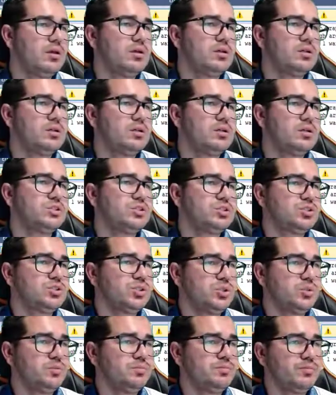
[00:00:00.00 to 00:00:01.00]

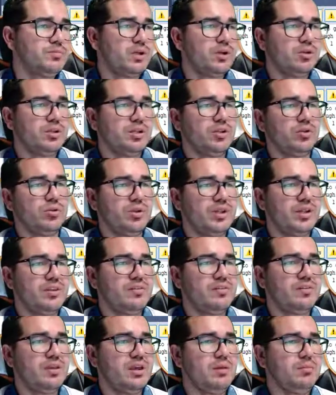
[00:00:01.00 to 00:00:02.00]
so I'm gonna do the
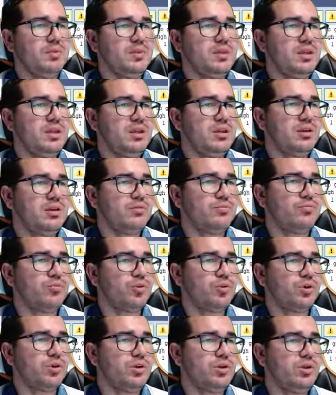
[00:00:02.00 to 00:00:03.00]
same thing for
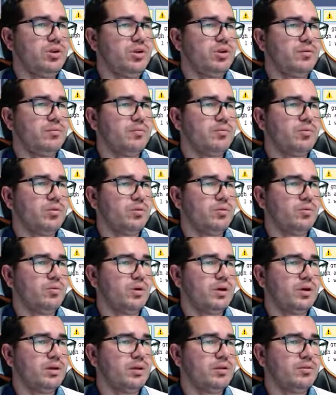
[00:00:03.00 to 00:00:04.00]
here. So
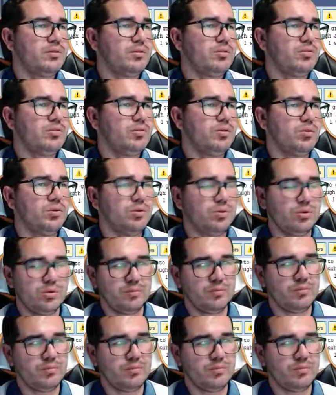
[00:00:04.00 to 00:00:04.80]
one, two,